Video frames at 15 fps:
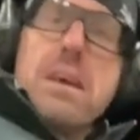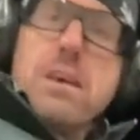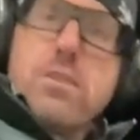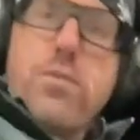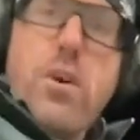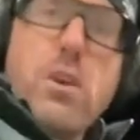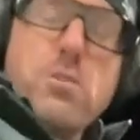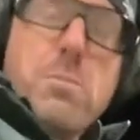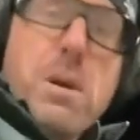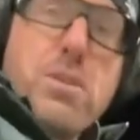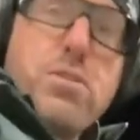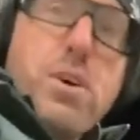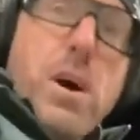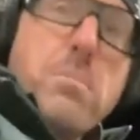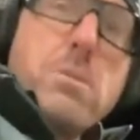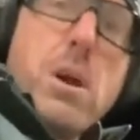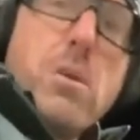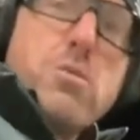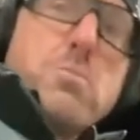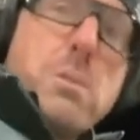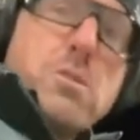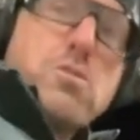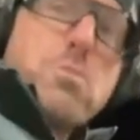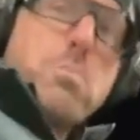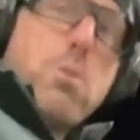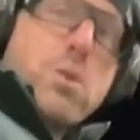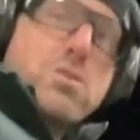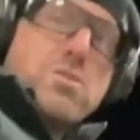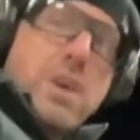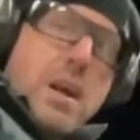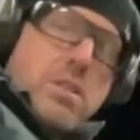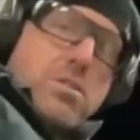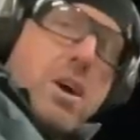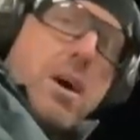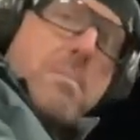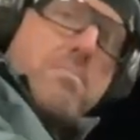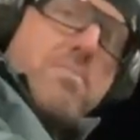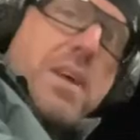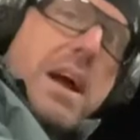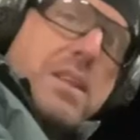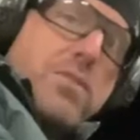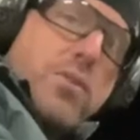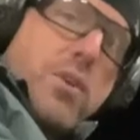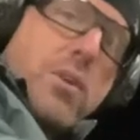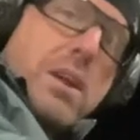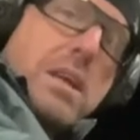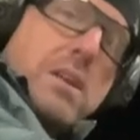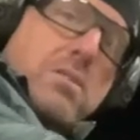As far as my thumb goes, my support side thumb, that's very